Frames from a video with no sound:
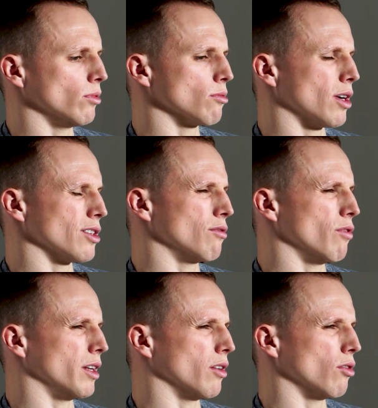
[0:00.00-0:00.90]
to actually
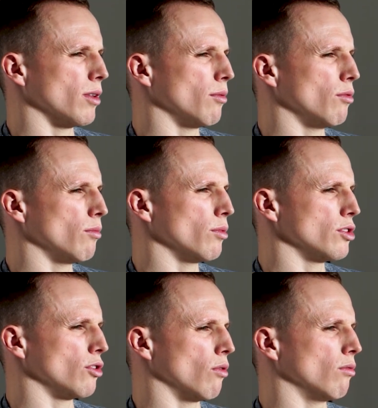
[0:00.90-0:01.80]
ring up them numbers. You
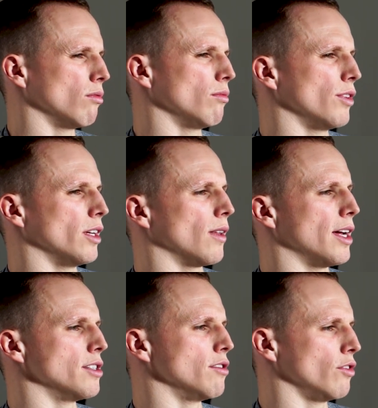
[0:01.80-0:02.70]
don't
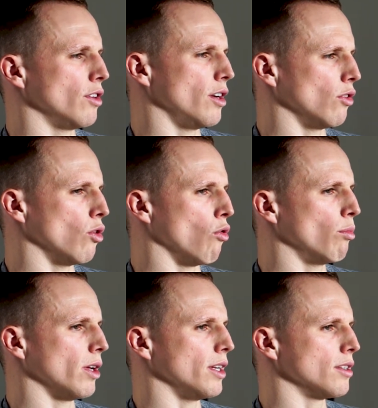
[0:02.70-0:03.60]
realise if you're in a low
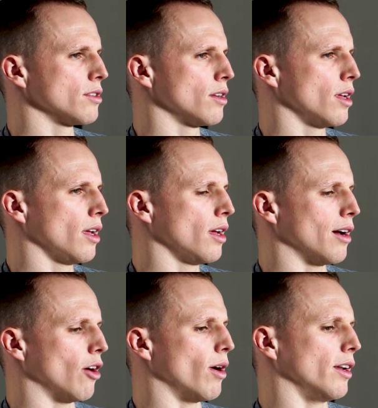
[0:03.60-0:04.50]
place
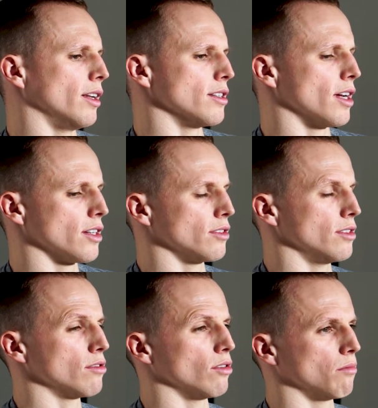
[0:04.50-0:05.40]
how hard it is actually
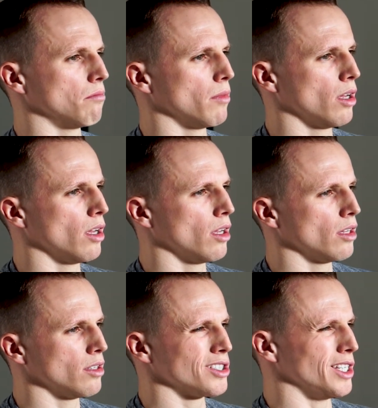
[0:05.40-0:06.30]
to
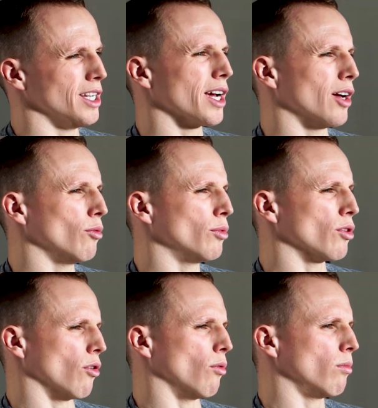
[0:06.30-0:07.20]
seek help.
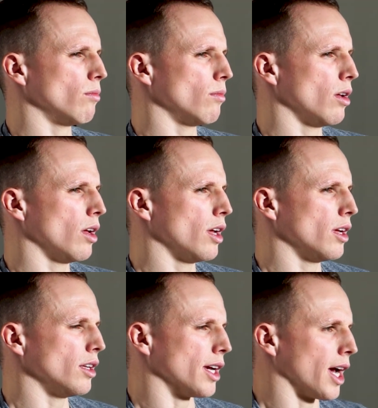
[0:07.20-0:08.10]

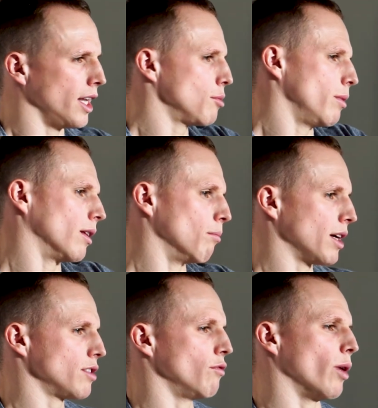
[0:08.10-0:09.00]
You carry this big
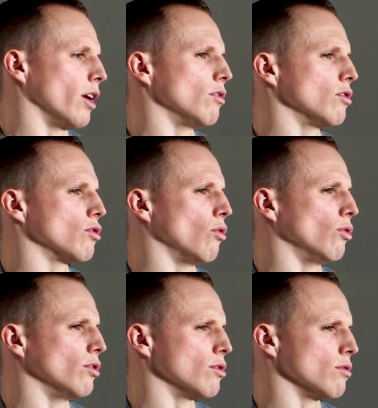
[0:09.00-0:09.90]
massive weight on your
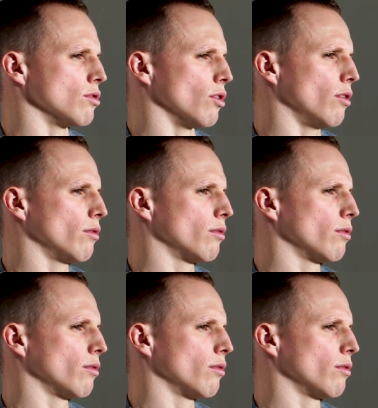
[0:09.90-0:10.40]
shoulders and stuff.